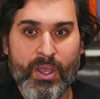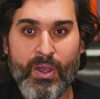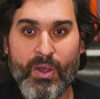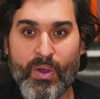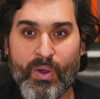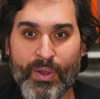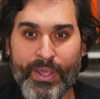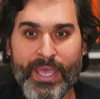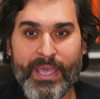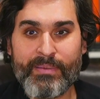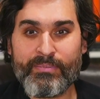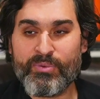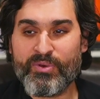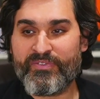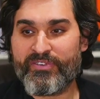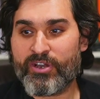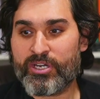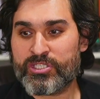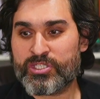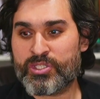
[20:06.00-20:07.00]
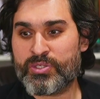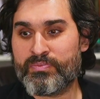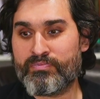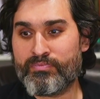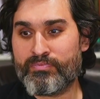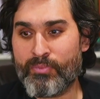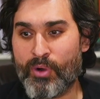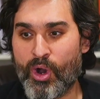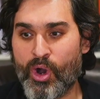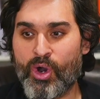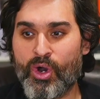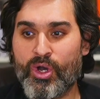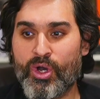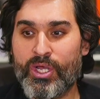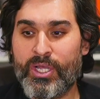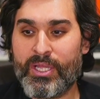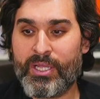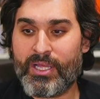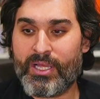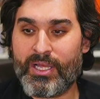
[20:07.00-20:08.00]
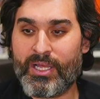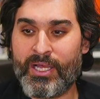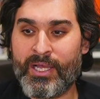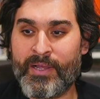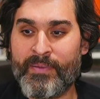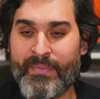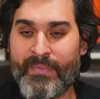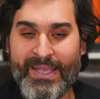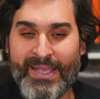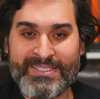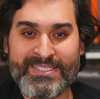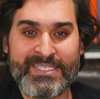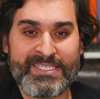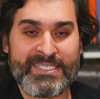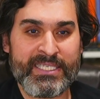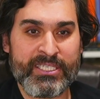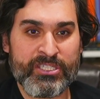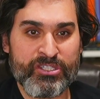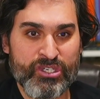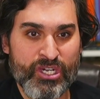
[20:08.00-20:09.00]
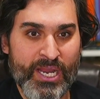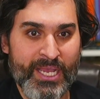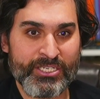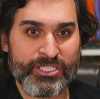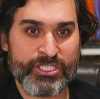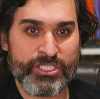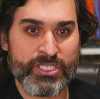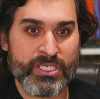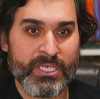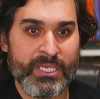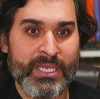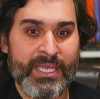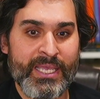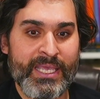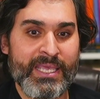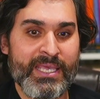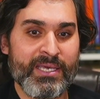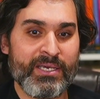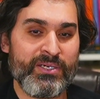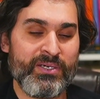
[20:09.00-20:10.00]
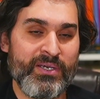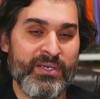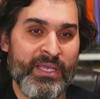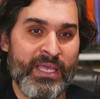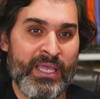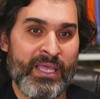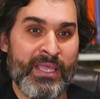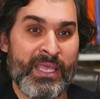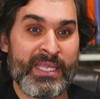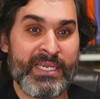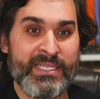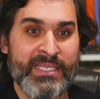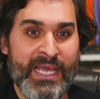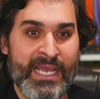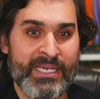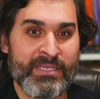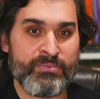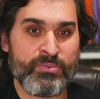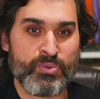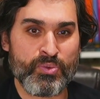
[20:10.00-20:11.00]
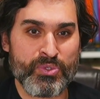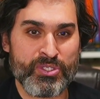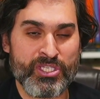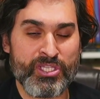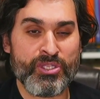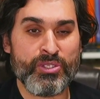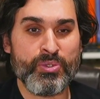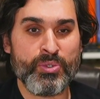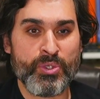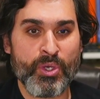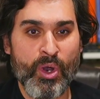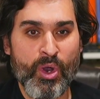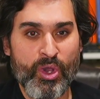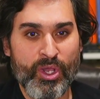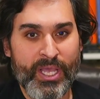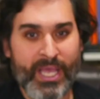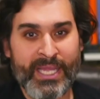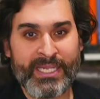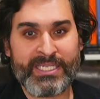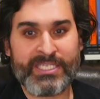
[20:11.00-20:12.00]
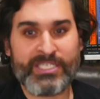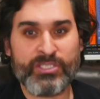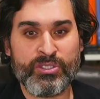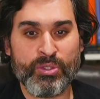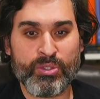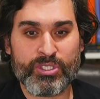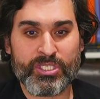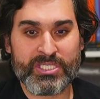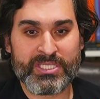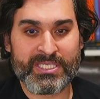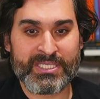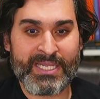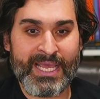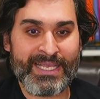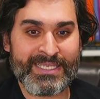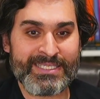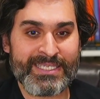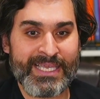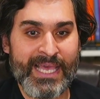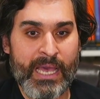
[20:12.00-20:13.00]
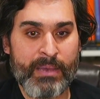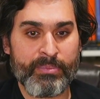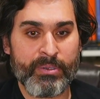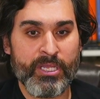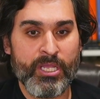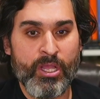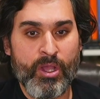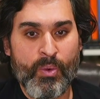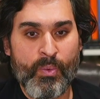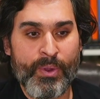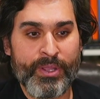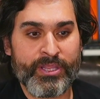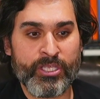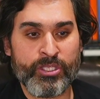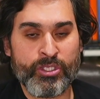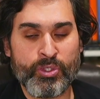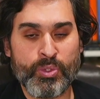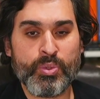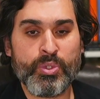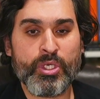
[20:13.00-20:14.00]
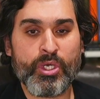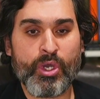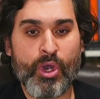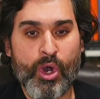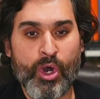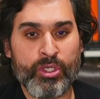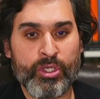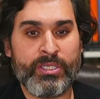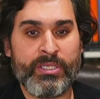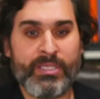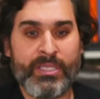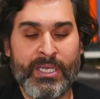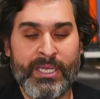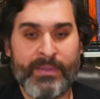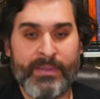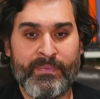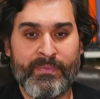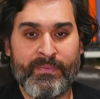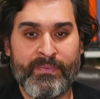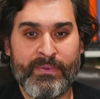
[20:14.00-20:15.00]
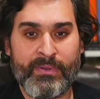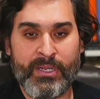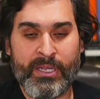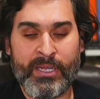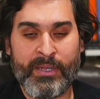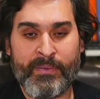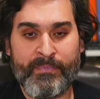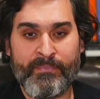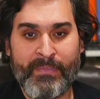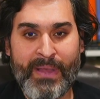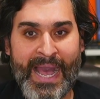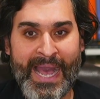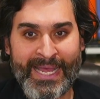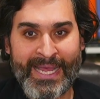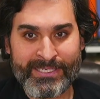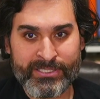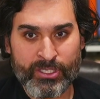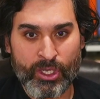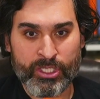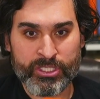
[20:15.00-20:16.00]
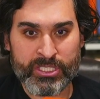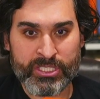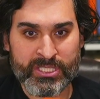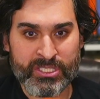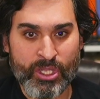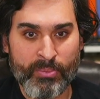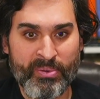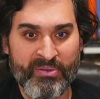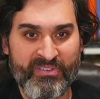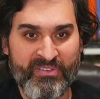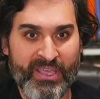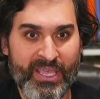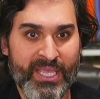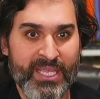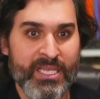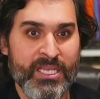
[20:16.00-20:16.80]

Okay, moving on to more SEC trash. Here, Hayden Adams was in New York, and he noticed a taxi cab with unicorn ad on the top of it.